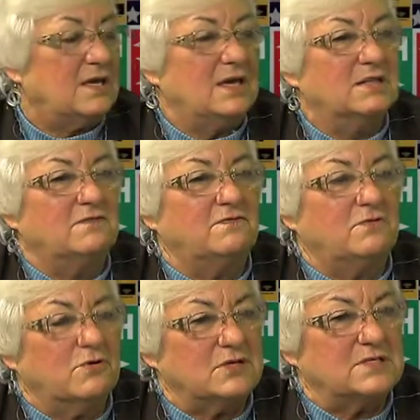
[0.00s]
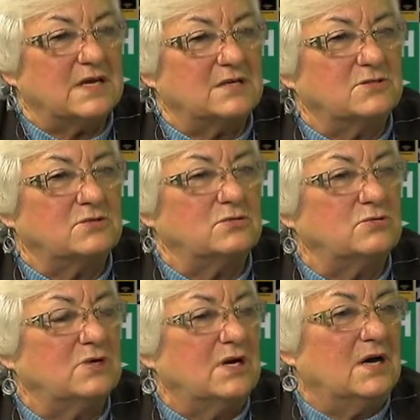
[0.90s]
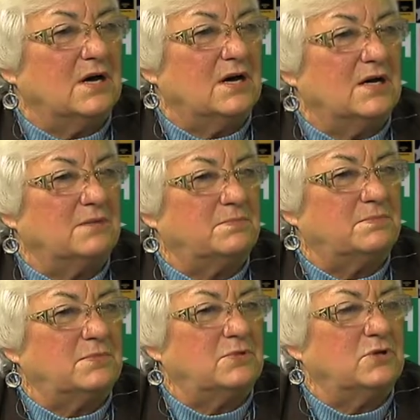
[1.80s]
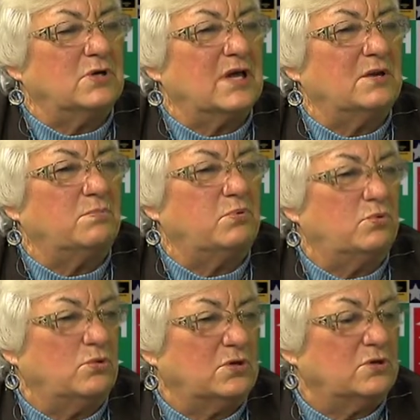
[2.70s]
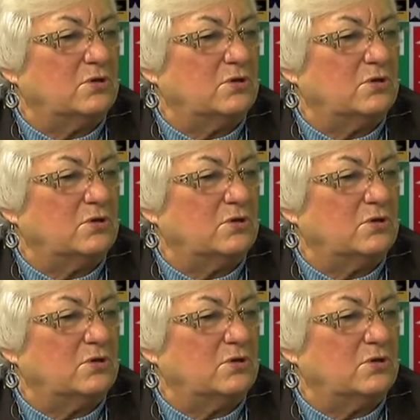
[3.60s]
He had the foresight to look at a pool,